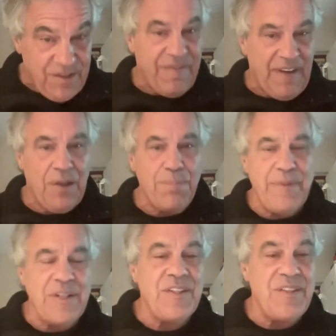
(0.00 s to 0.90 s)

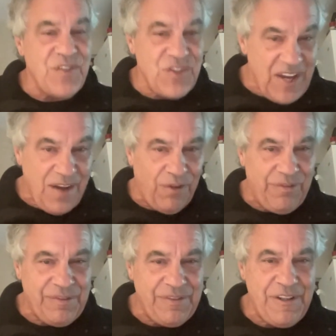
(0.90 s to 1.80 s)
development
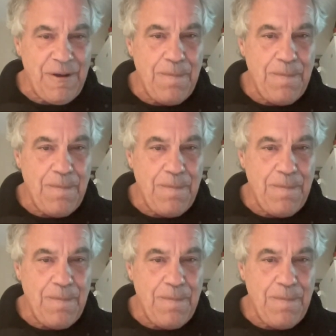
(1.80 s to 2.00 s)
itself.